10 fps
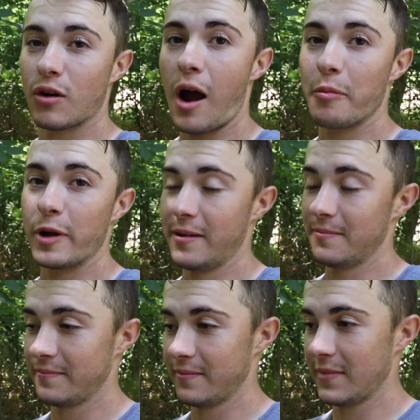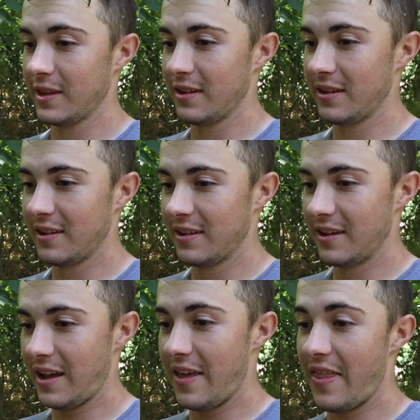crappie.
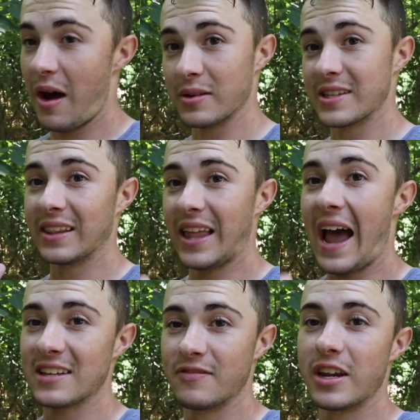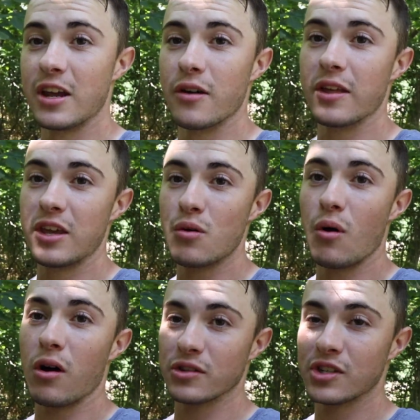And that was the last video that you
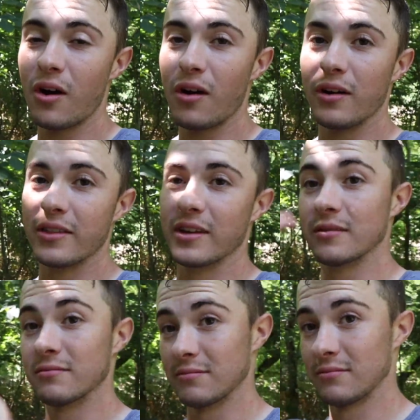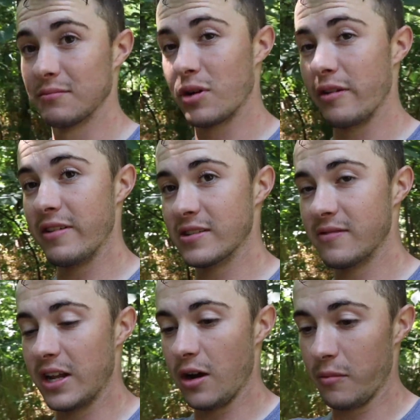all saw in the previous
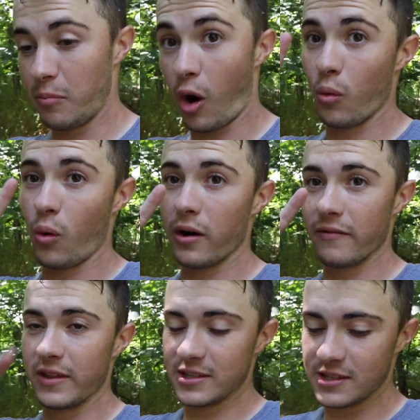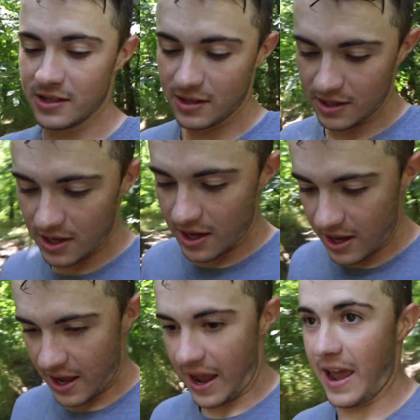video, in part 1 of this.
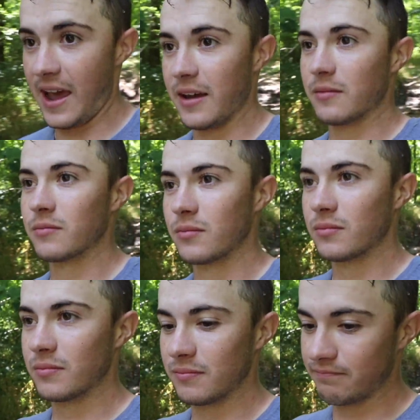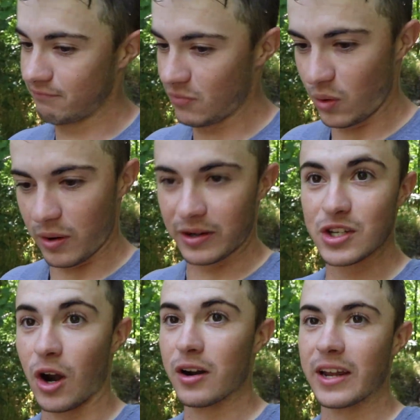And we were
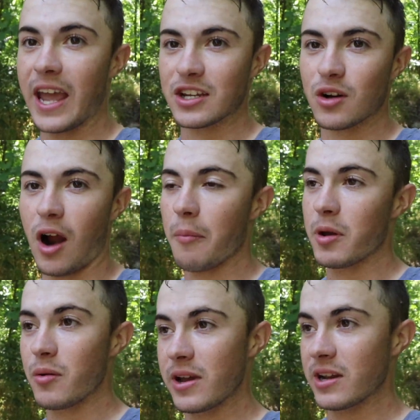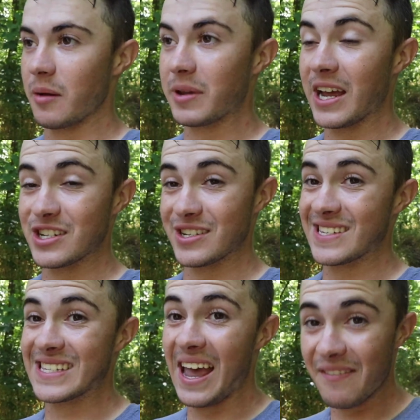starting to catch crappie. We ended up catching
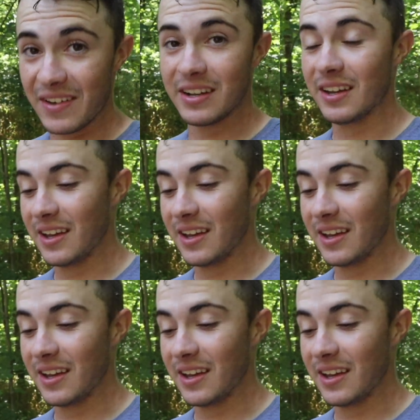7.